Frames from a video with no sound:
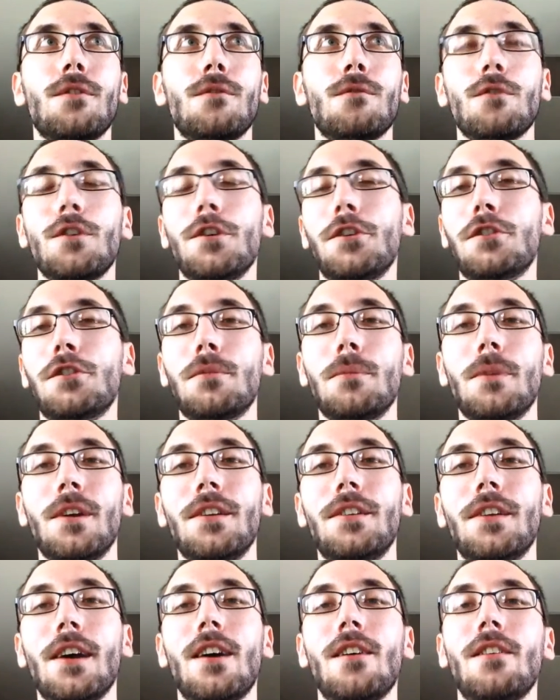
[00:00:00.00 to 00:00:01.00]
risk
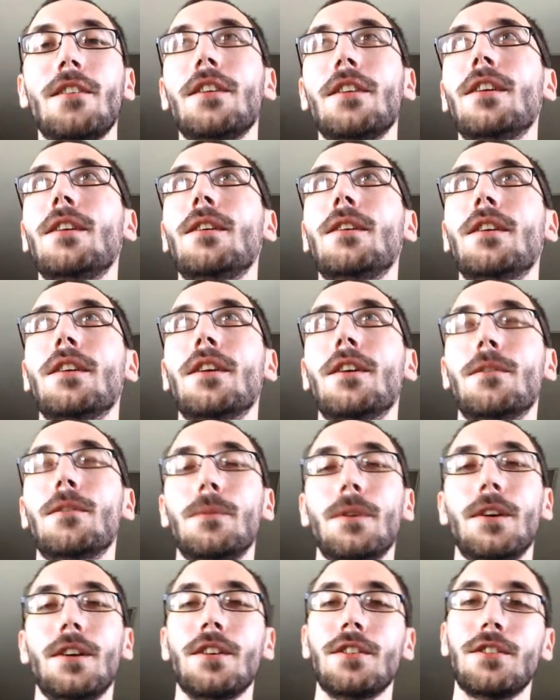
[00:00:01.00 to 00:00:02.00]
mentality,
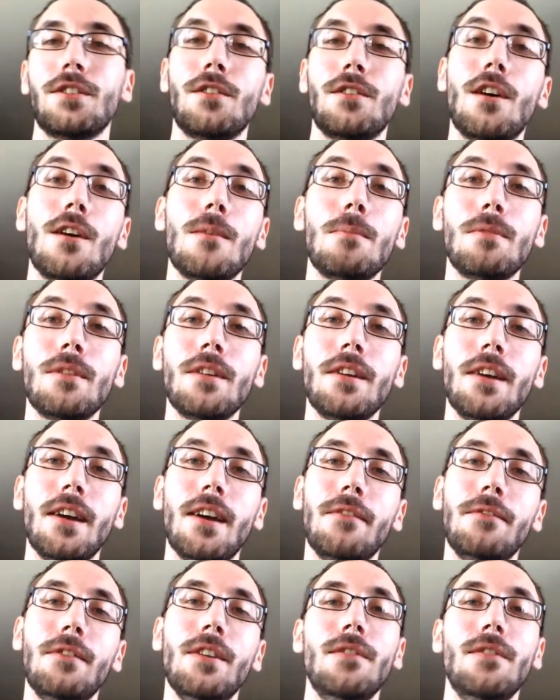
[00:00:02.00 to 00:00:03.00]
because there are pretty
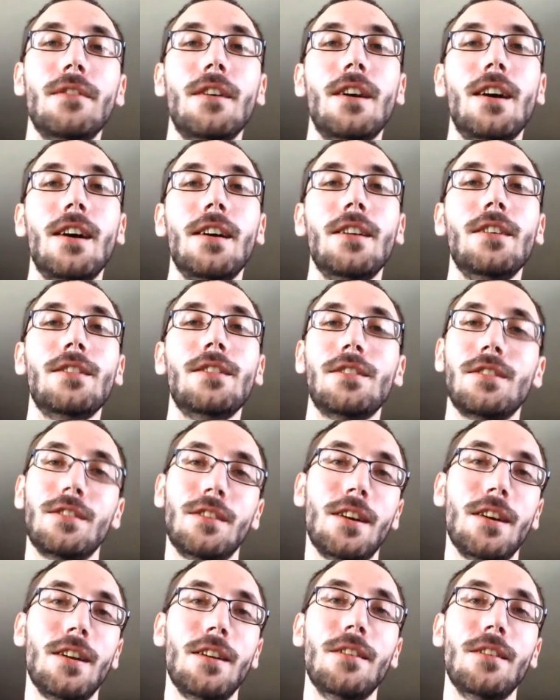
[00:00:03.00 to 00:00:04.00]
hefty fines
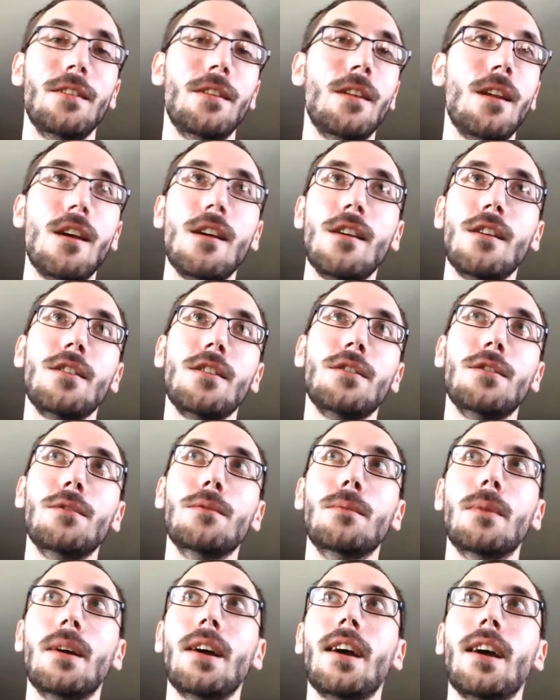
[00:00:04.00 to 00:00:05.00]
and
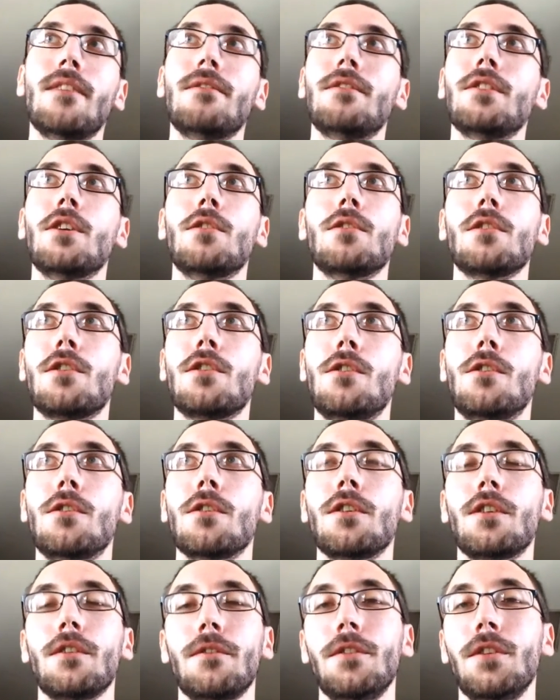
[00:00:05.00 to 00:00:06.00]
you may have to go to
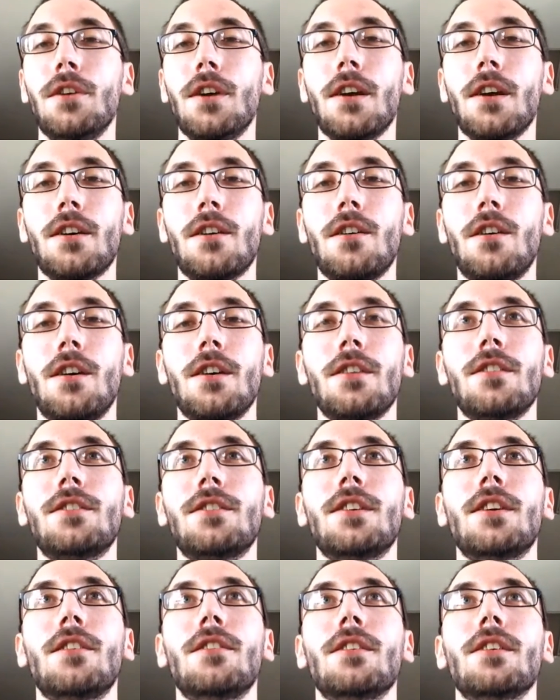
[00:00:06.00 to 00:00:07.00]
court if you get caught
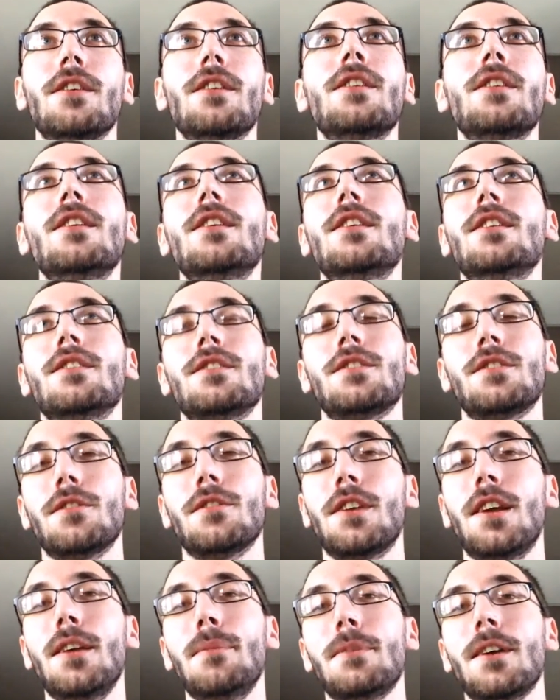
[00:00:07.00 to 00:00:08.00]
selling.
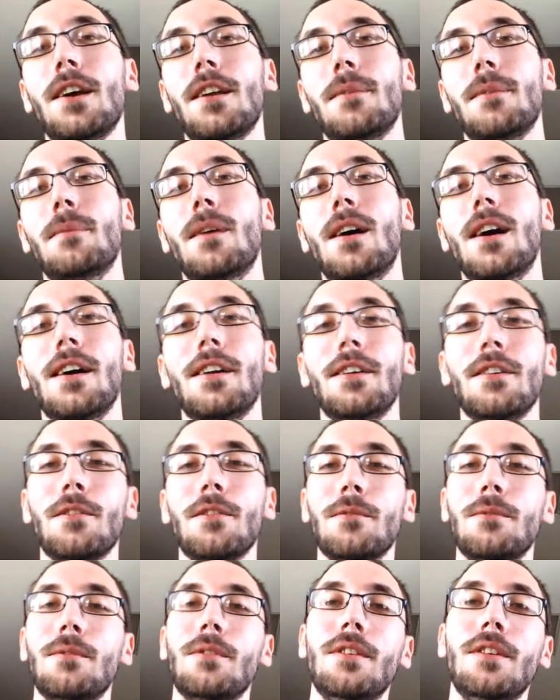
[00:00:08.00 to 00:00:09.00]
So keep that in mind.
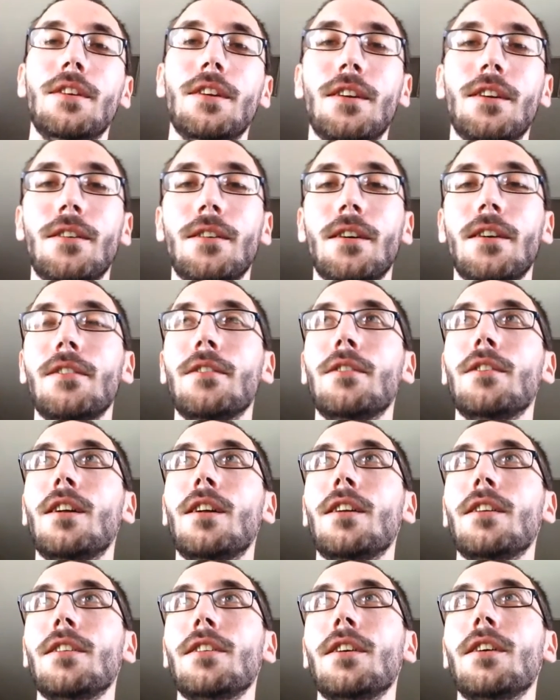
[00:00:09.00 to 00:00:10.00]
Don't, I know a
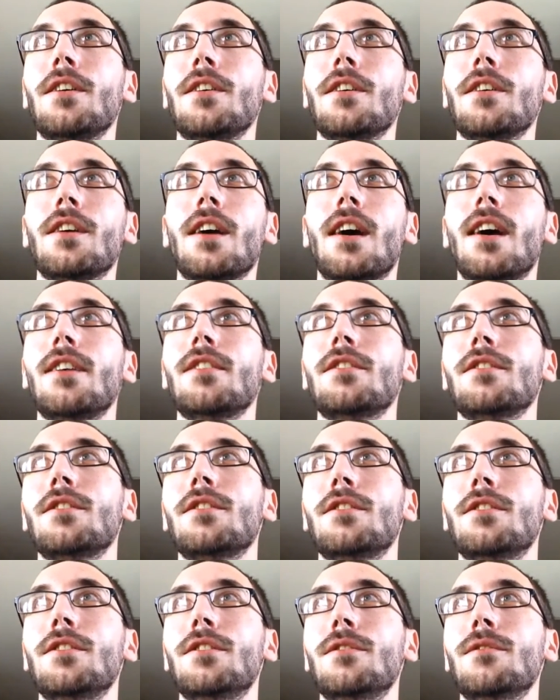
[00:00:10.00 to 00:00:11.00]
lot of the younger guys
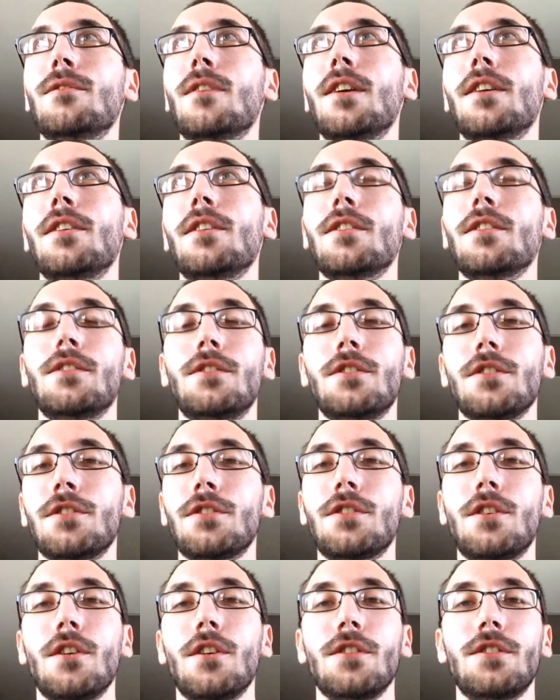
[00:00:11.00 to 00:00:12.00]
are ready to
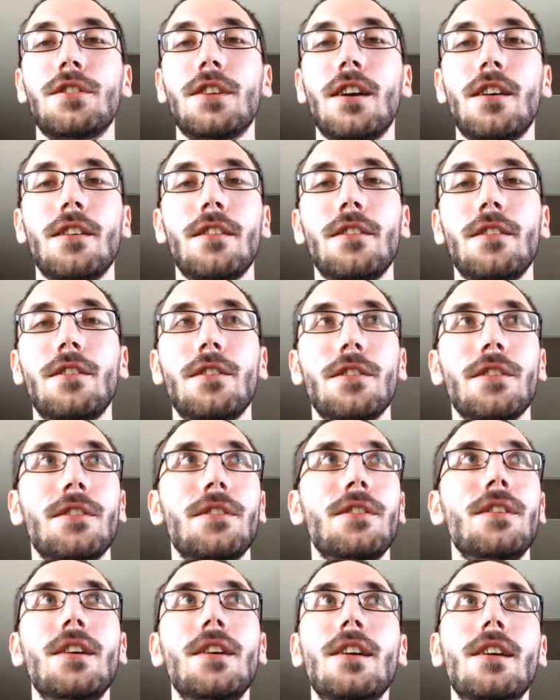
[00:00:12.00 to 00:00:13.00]
just curse out all
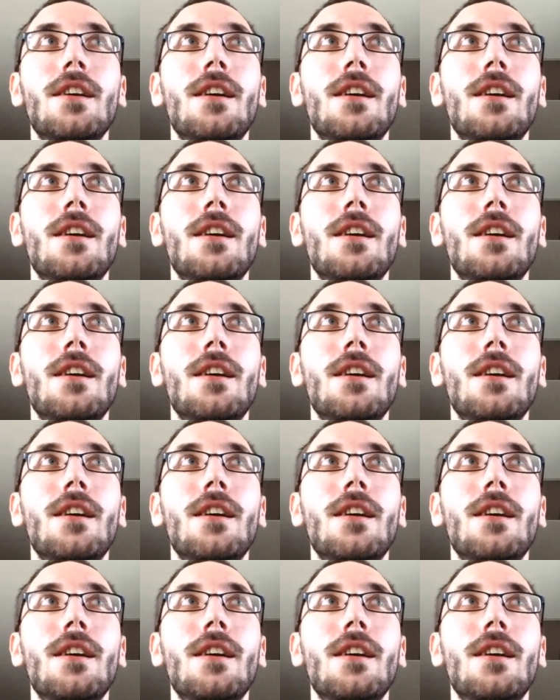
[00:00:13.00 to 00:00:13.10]
the